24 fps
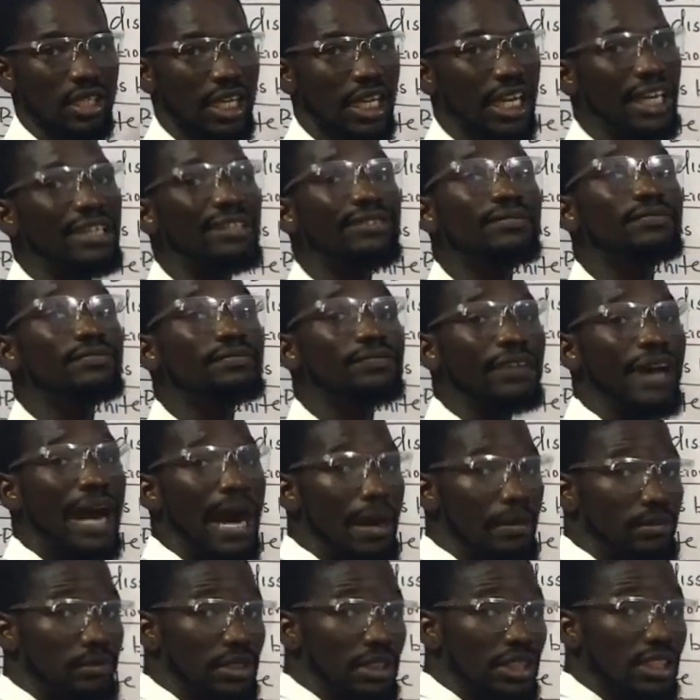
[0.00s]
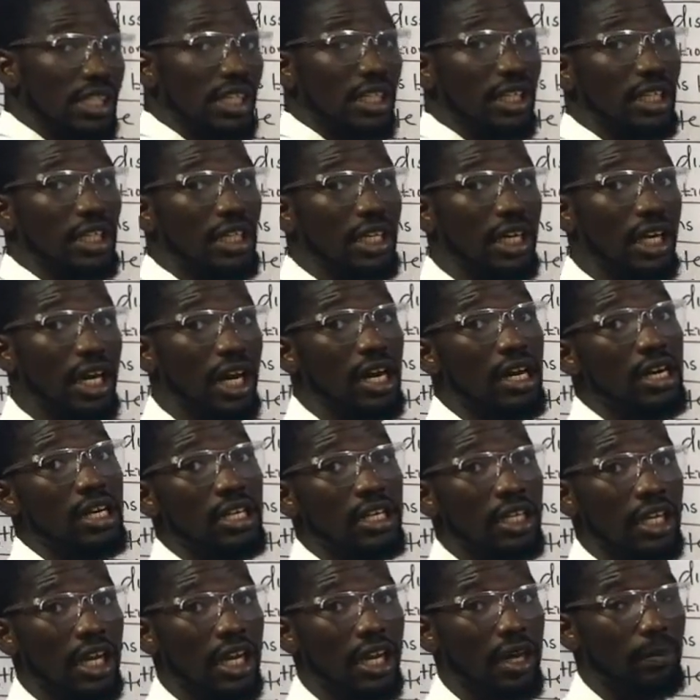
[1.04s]
confirmed, or
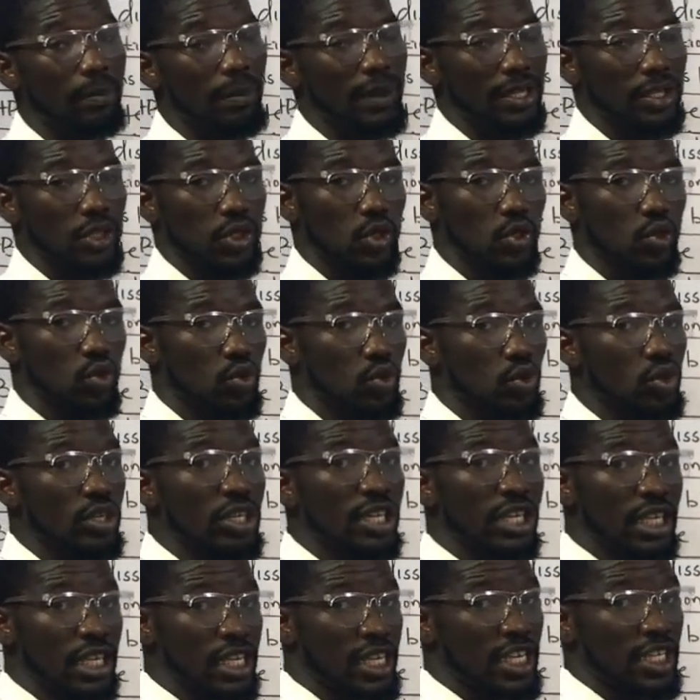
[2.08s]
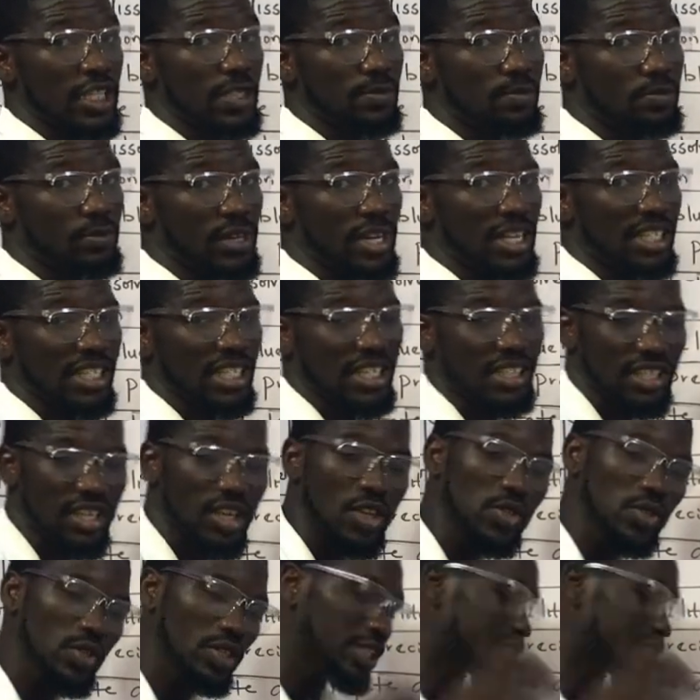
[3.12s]
copper 2 is present. So